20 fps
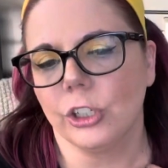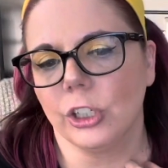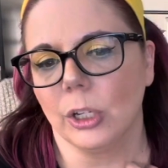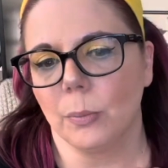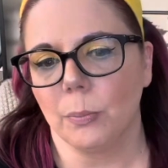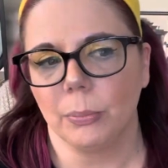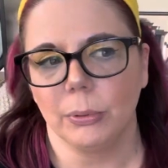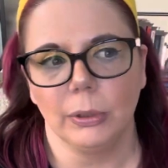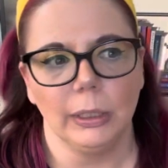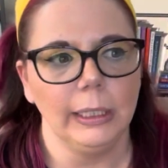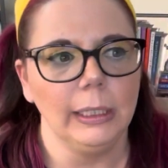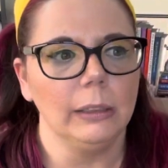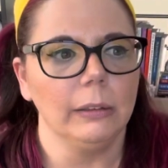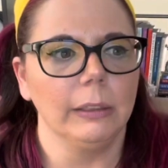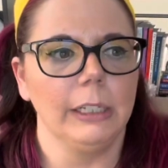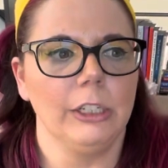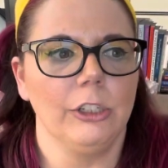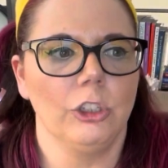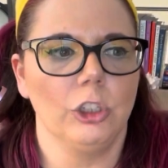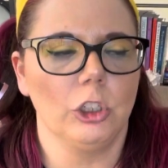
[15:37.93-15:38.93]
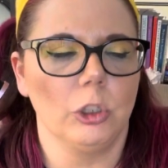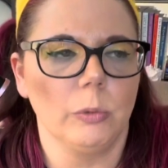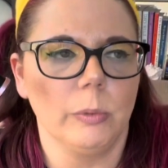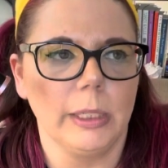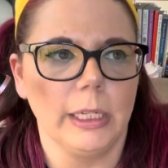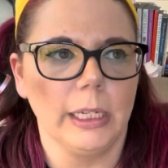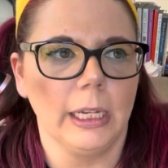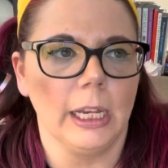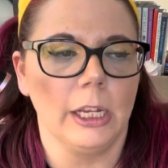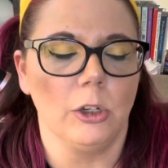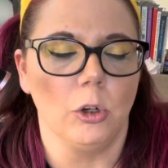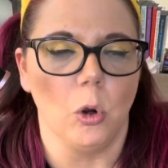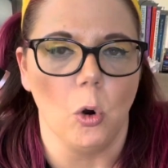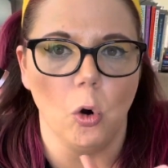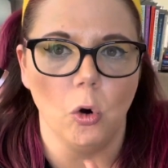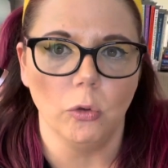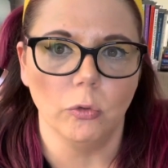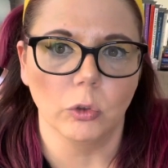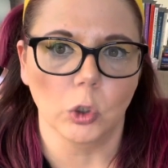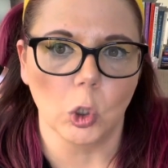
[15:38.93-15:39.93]
completely doing an
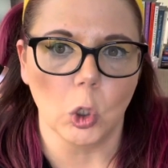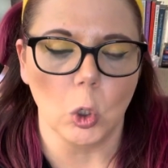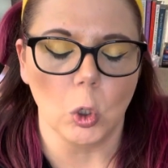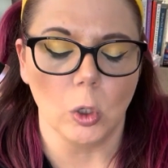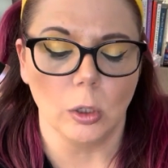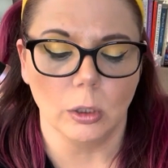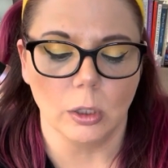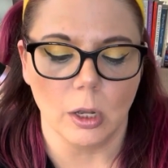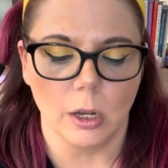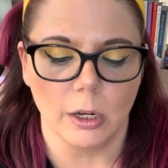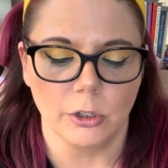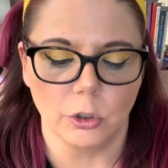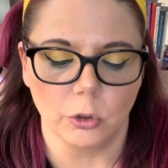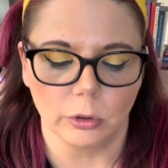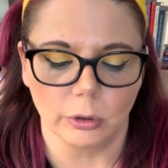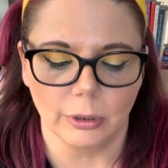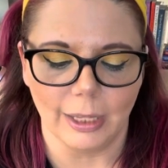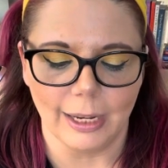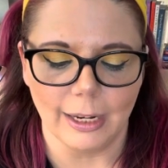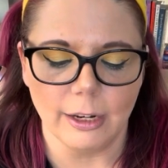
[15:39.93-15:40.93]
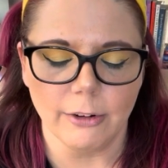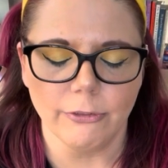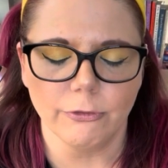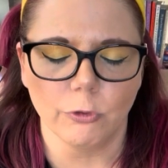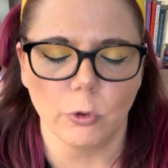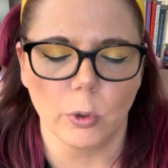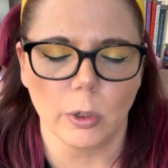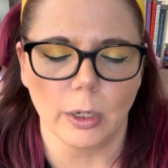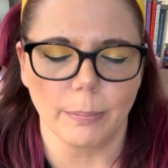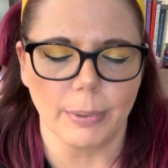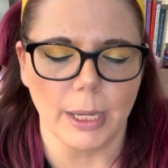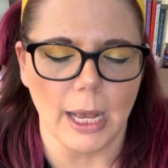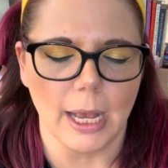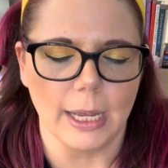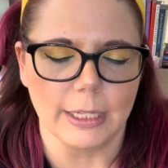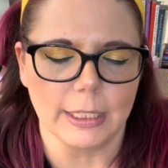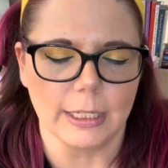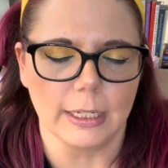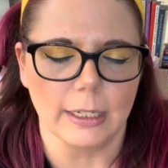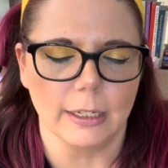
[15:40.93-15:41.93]
overhaul on your life for a
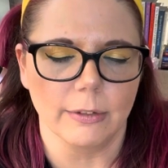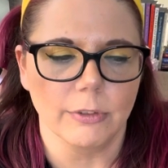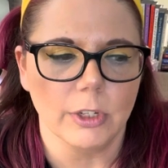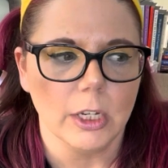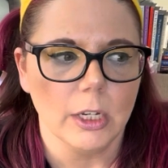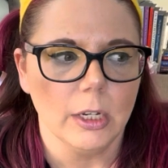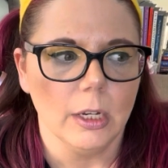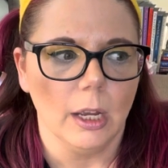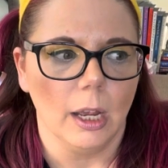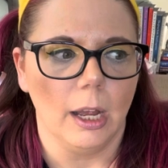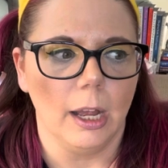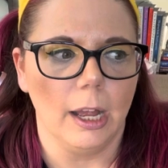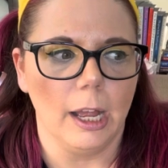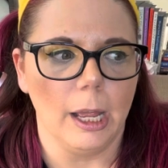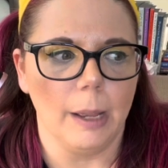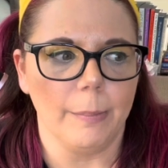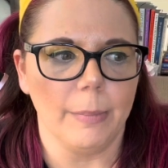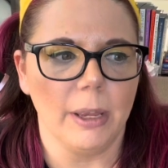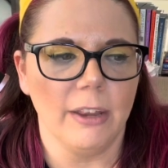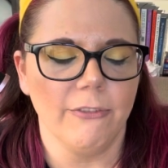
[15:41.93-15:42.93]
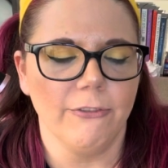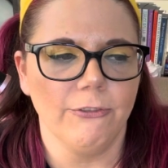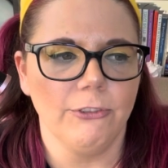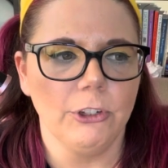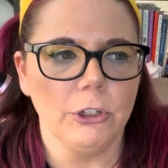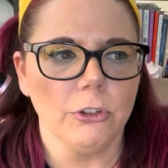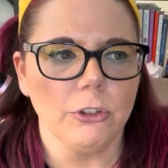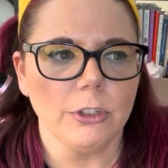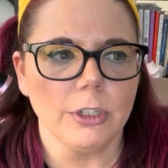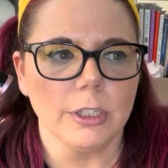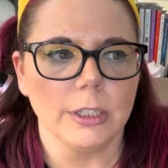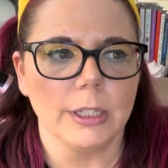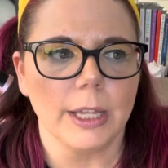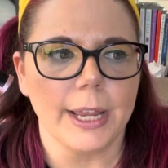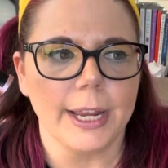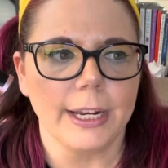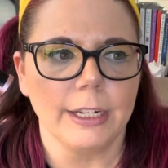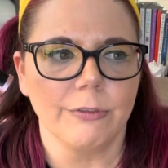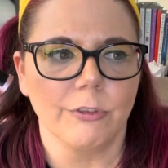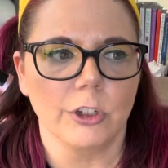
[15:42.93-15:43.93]
positive. Um, it feels
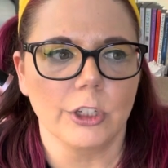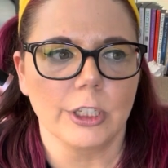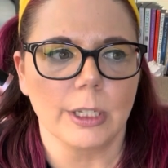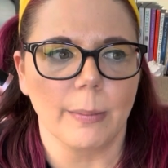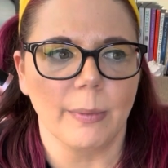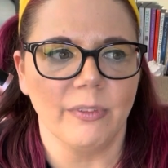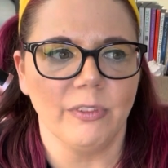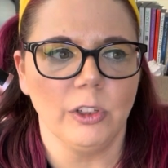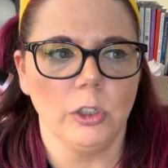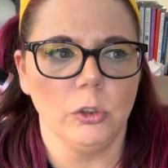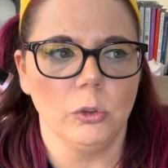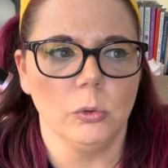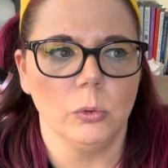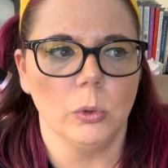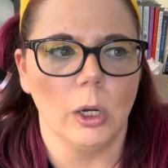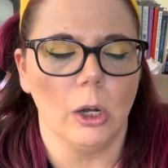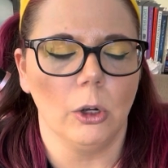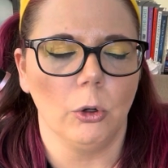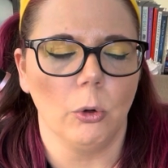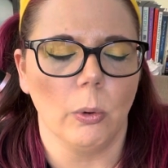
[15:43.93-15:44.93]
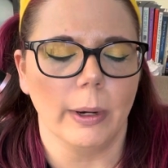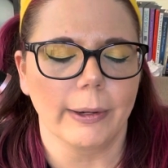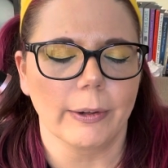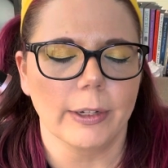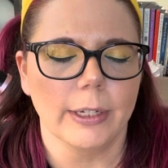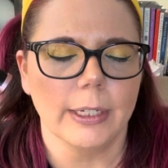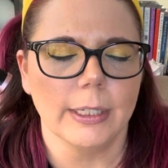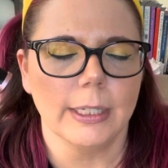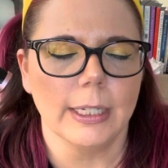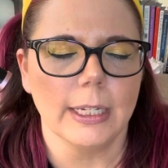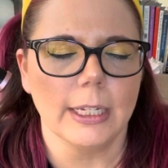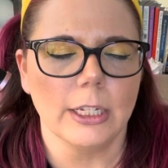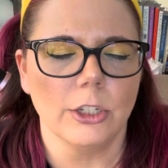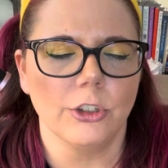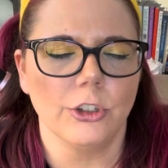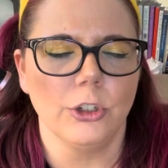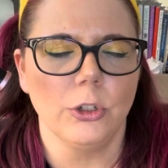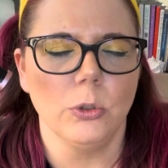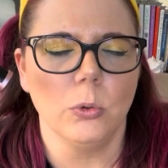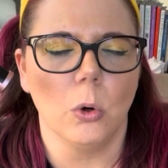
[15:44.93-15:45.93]
like for some of you
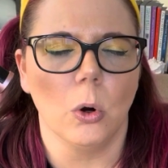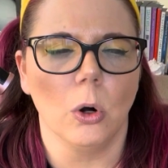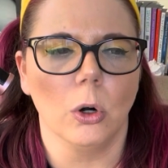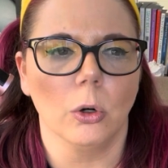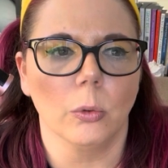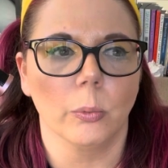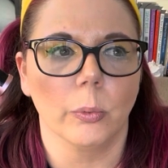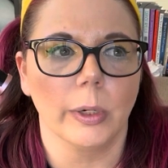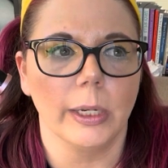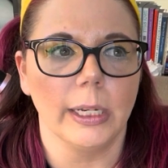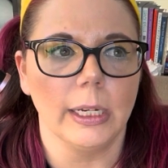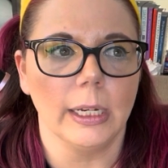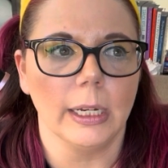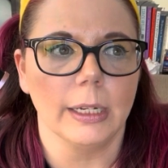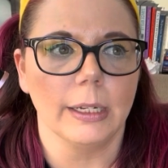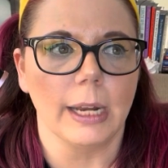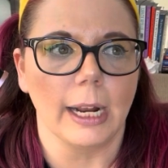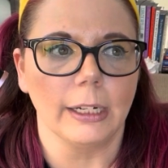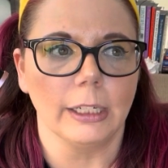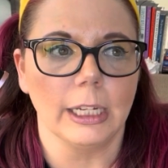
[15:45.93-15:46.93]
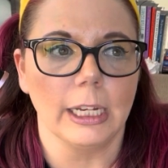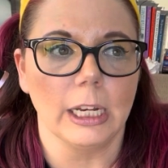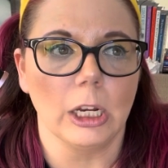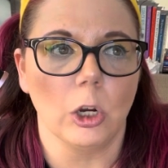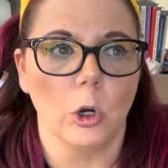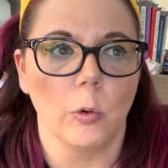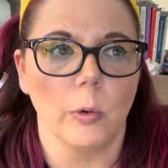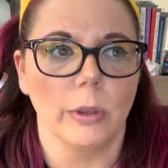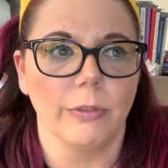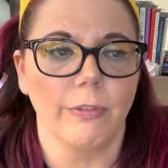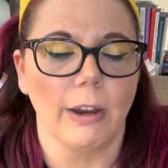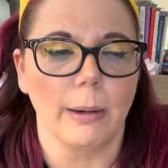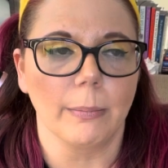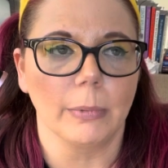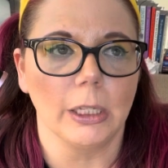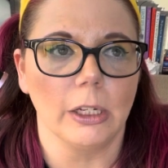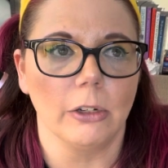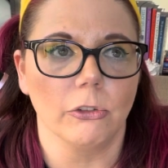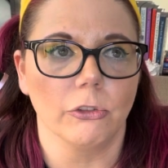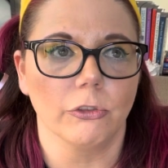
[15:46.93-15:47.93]
Aquariuses, you are reconnecting with
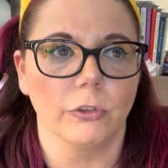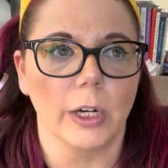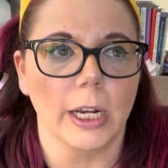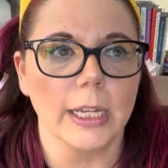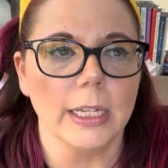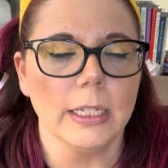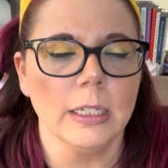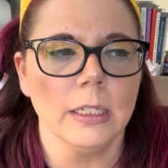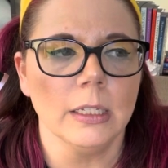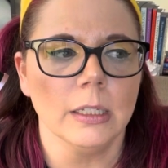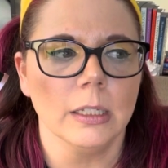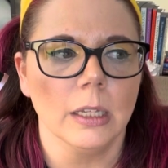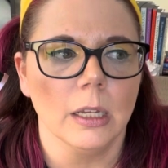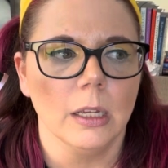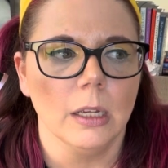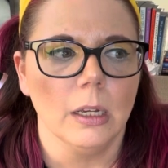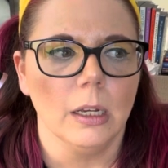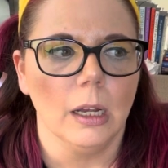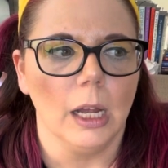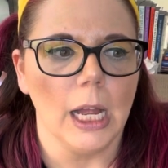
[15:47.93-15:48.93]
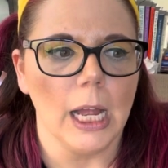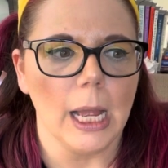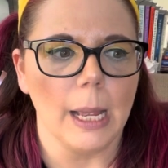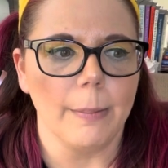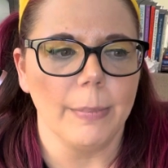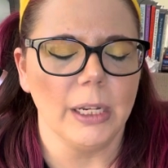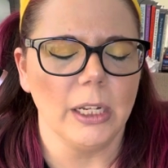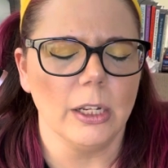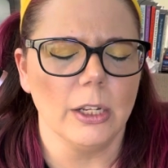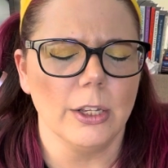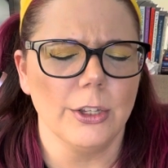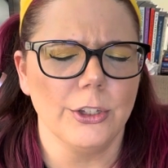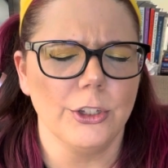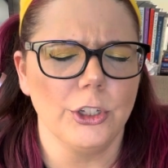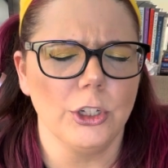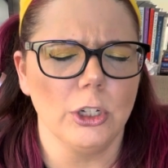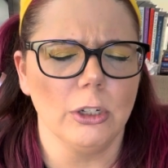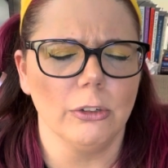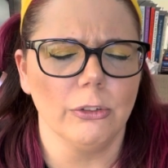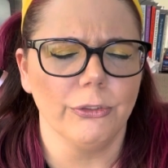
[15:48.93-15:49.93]
family and friends uh, because
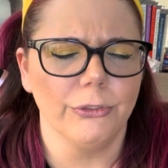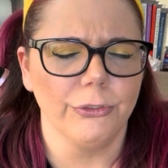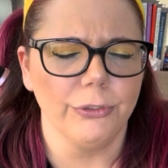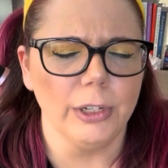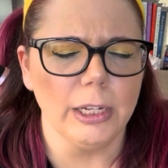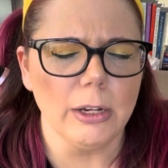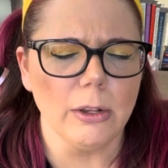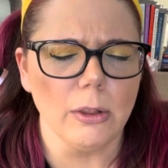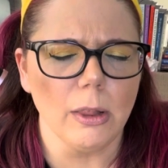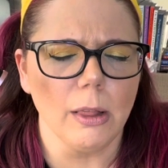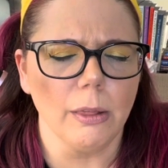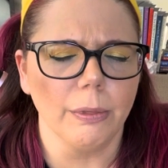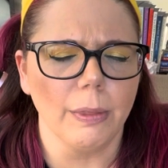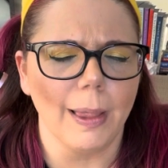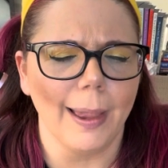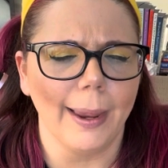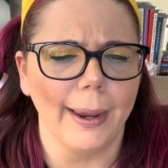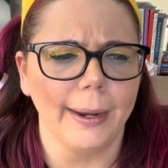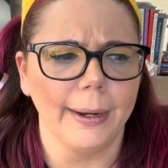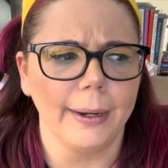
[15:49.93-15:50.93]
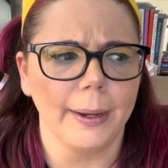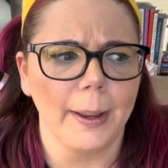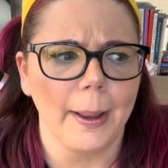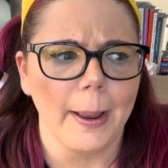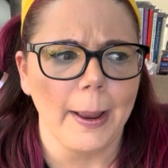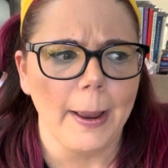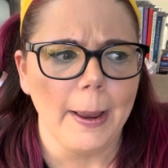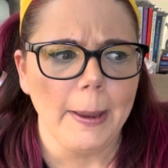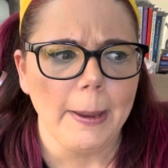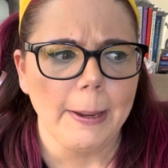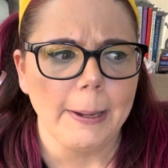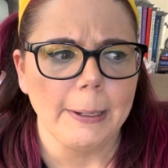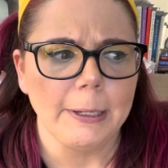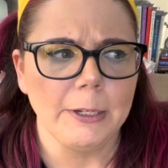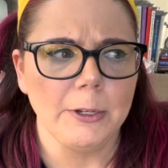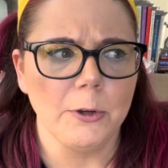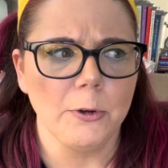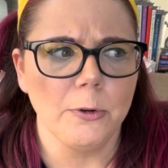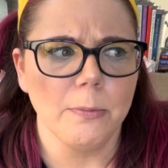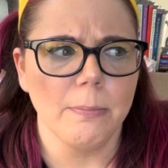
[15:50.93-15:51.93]
you feel like
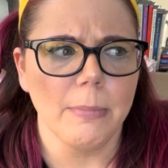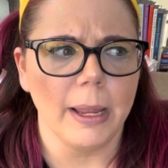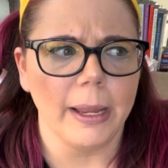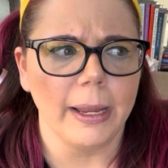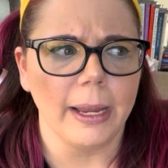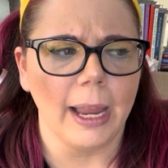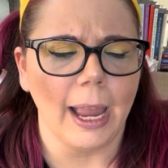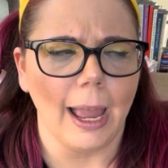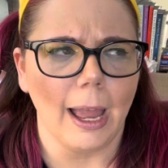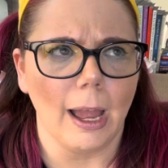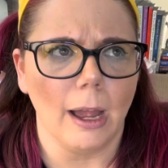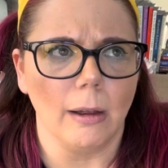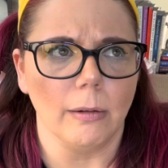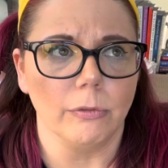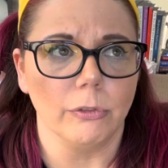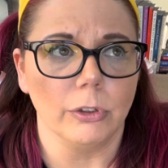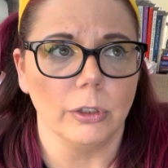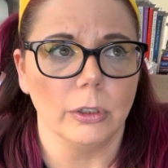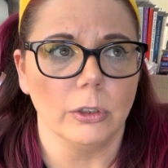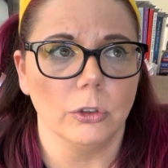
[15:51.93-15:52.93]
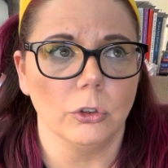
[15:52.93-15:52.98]
you may have,